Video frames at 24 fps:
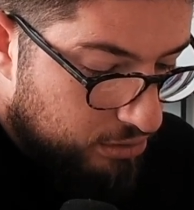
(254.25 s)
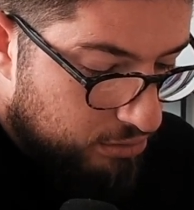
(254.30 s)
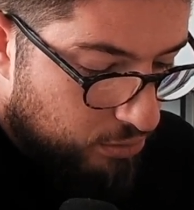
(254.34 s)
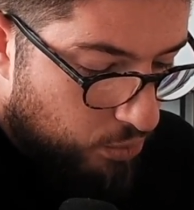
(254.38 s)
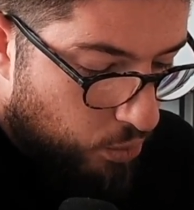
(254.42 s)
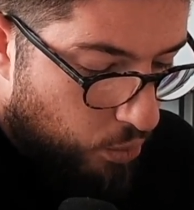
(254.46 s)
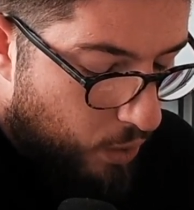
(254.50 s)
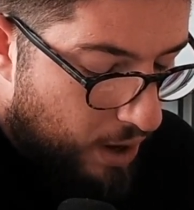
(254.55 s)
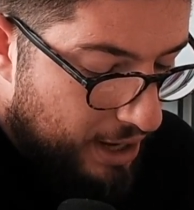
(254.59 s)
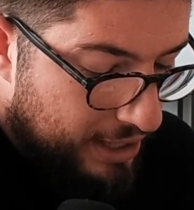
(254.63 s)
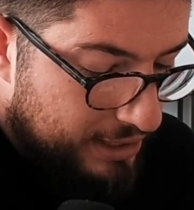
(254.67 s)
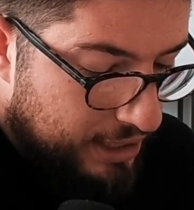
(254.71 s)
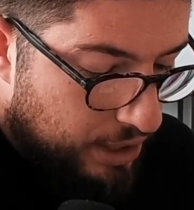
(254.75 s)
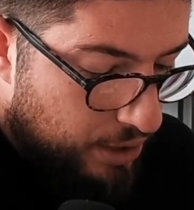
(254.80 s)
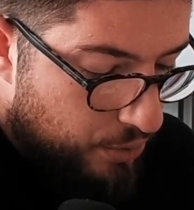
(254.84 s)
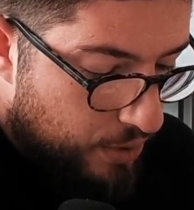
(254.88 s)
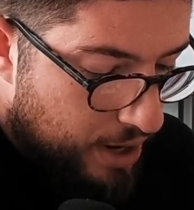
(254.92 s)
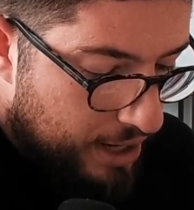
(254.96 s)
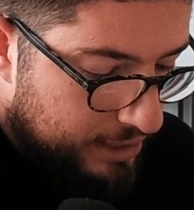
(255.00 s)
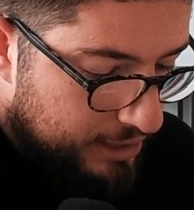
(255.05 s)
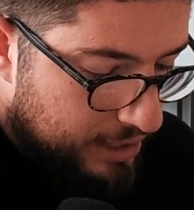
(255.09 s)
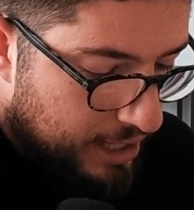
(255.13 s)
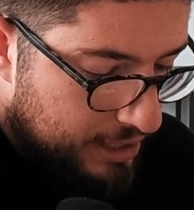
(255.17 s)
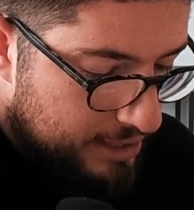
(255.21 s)
quite
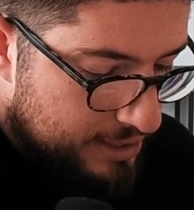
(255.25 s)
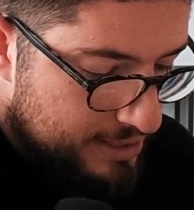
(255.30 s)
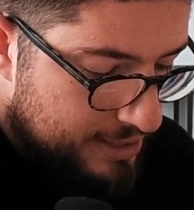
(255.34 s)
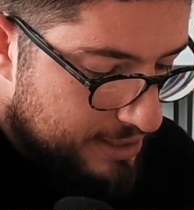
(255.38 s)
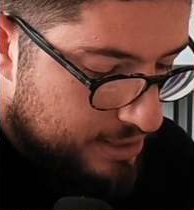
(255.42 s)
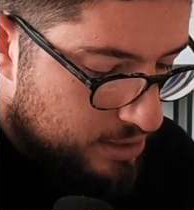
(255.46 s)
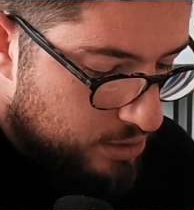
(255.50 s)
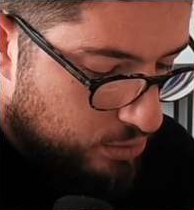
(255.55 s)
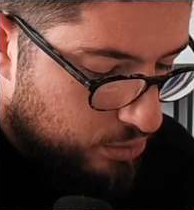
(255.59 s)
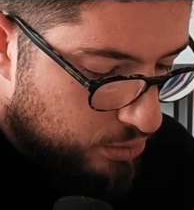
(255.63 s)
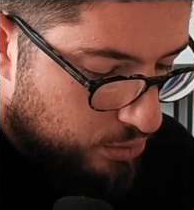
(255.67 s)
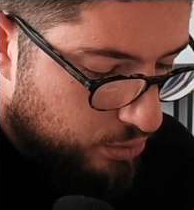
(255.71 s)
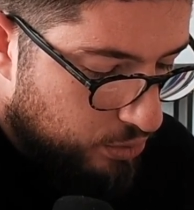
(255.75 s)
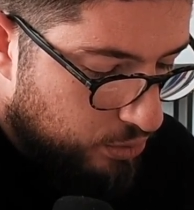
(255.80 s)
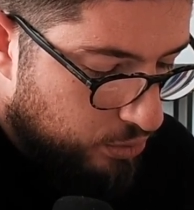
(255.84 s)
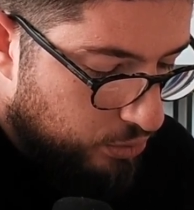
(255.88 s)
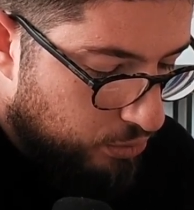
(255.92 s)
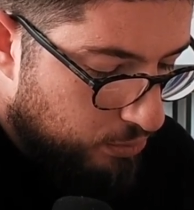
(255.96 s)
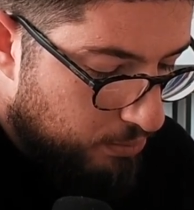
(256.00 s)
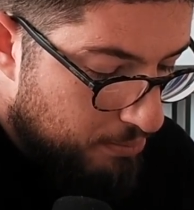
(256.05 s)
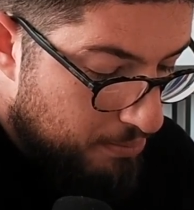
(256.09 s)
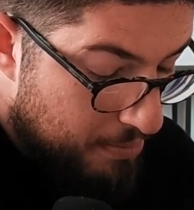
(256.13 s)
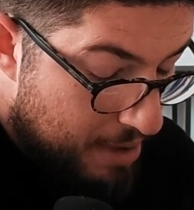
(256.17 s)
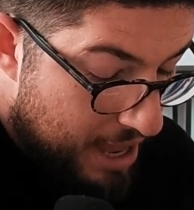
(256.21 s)
direct access to
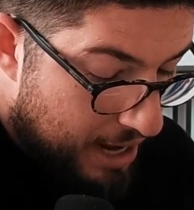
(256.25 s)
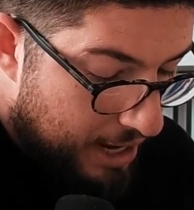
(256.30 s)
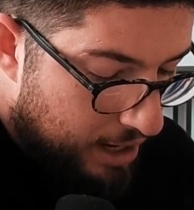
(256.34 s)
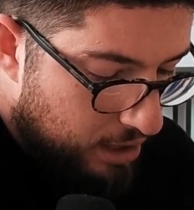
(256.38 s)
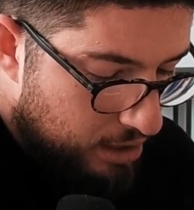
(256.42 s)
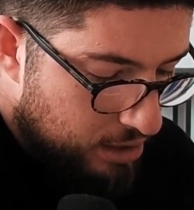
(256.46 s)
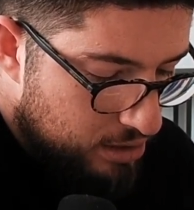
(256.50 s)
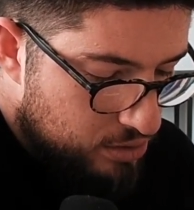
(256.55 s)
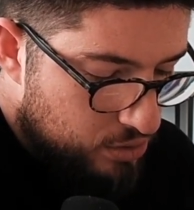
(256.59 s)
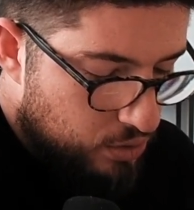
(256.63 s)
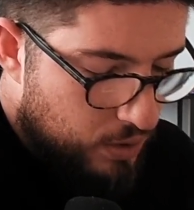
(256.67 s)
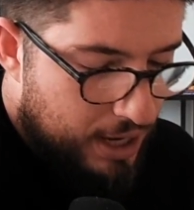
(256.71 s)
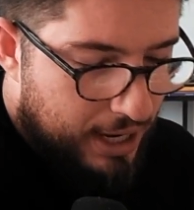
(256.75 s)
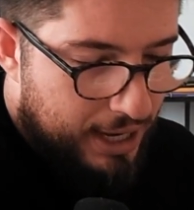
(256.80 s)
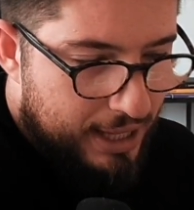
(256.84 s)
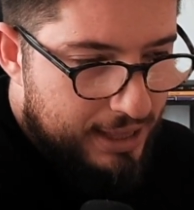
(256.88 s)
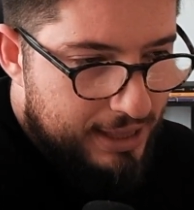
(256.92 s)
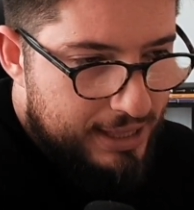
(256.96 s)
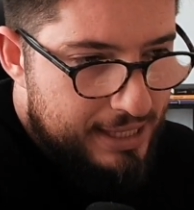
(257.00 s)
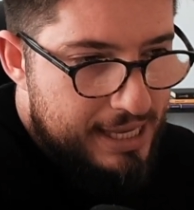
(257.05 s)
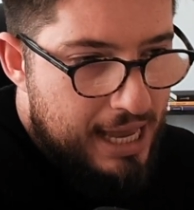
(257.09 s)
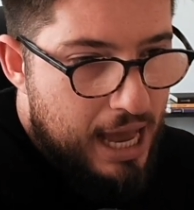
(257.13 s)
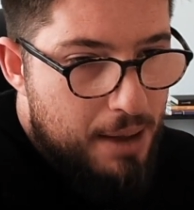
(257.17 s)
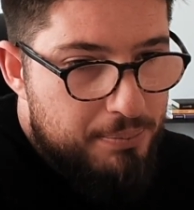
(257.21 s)
Meta, so I get
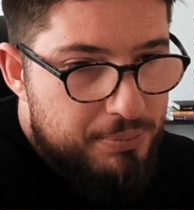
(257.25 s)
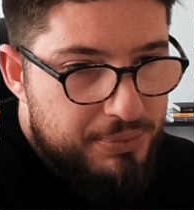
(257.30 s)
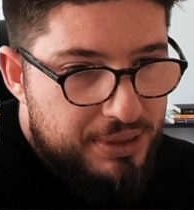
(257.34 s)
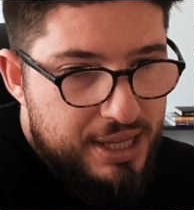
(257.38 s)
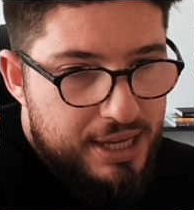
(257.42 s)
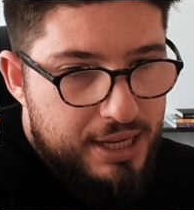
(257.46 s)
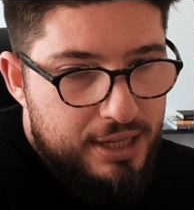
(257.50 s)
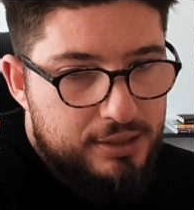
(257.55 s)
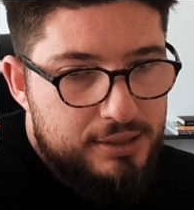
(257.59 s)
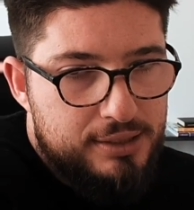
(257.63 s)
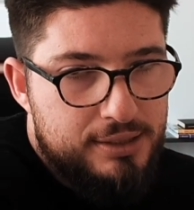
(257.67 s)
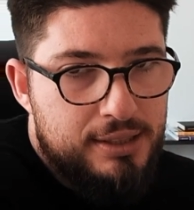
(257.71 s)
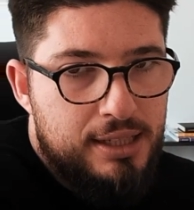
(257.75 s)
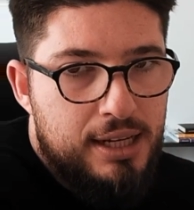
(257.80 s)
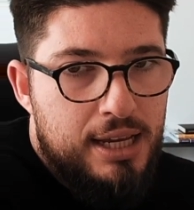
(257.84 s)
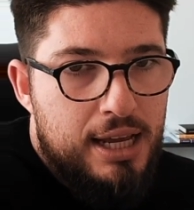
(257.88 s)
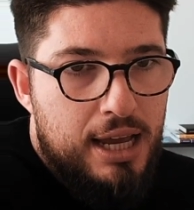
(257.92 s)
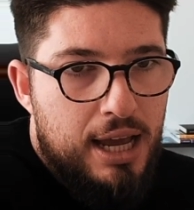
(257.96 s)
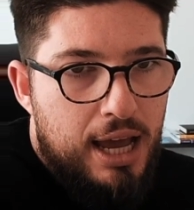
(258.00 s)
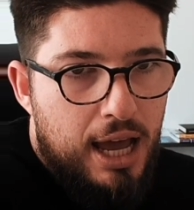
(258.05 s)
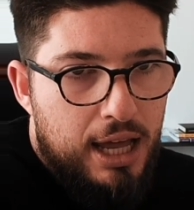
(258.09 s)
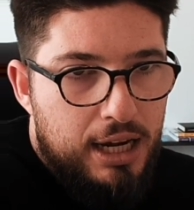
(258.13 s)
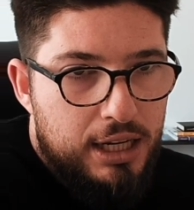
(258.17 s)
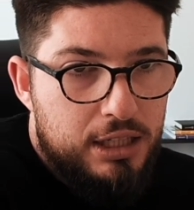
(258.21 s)
the updates
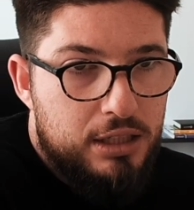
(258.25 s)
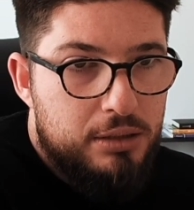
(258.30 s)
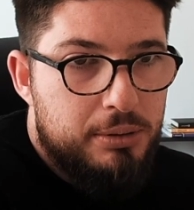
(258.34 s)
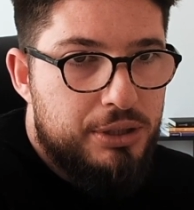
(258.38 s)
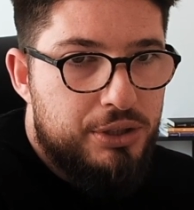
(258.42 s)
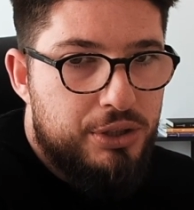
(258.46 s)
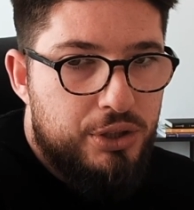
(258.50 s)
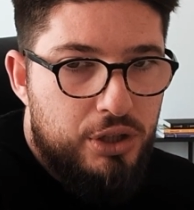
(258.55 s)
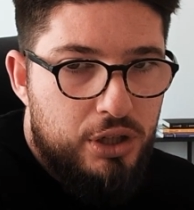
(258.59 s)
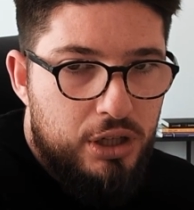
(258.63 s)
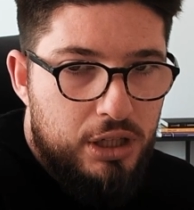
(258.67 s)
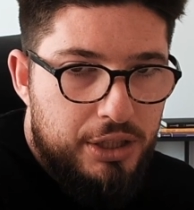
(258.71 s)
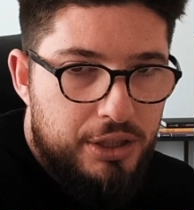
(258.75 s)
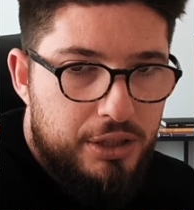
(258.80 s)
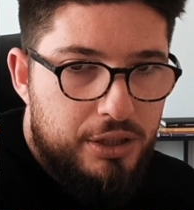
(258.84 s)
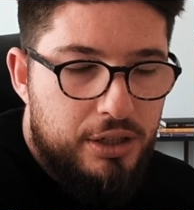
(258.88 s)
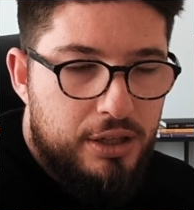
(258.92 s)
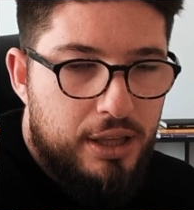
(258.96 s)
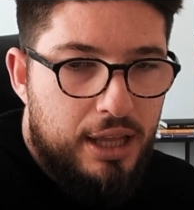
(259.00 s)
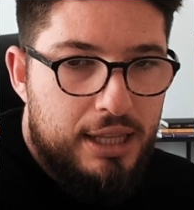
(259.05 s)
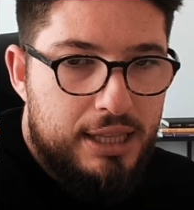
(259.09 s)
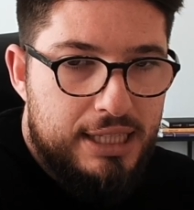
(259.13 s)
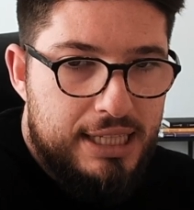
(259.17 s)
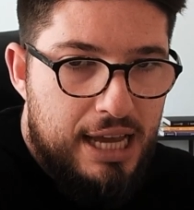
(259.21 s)
a little bit earlier
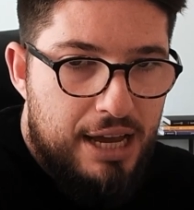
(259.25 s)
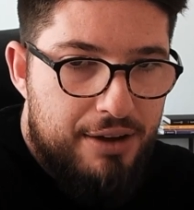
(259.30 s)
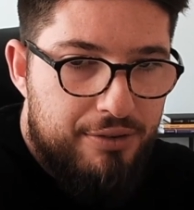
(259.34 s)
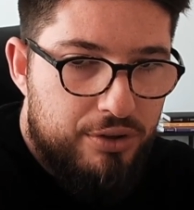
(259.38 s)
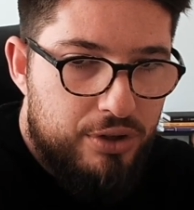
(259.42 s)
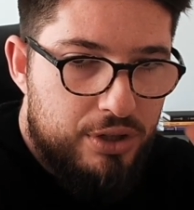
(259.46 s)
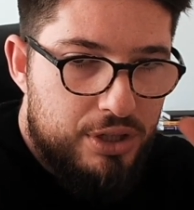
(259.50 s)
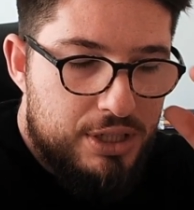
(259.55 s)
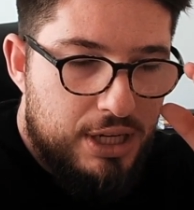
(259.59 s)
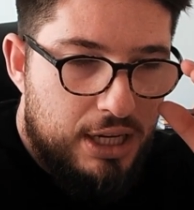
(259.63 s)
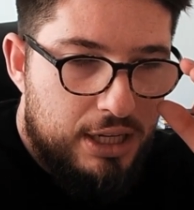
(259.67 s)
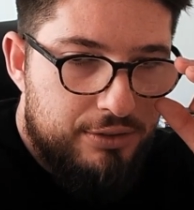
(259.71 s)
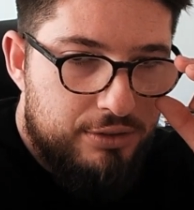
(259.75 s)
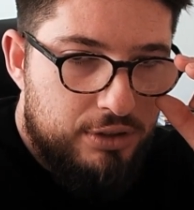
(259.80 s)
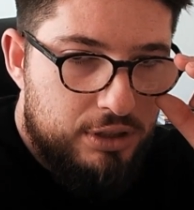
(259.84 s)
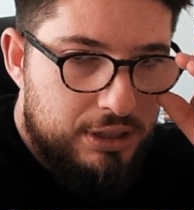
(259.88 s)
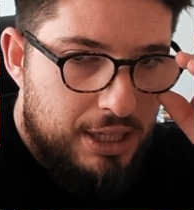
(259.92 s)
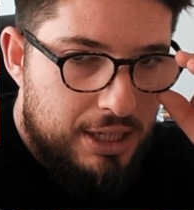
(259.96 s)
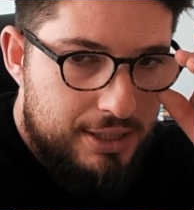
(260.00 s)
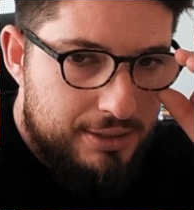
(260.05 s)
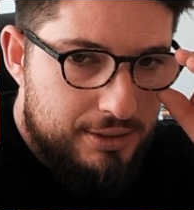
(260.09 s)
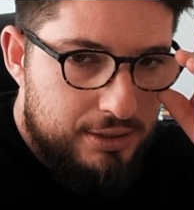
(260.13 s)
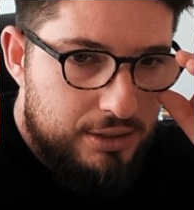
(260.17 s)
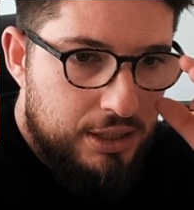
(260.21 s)
than the average
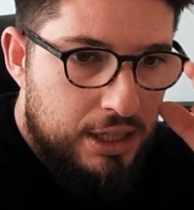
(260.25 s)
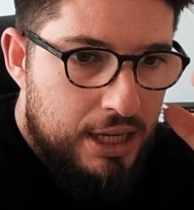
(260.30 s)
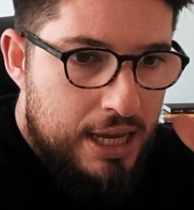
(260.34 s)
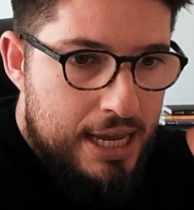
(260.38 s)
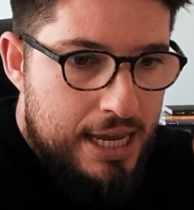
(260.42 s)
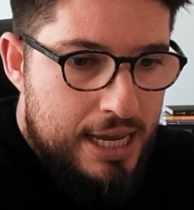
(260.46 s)
advertiser.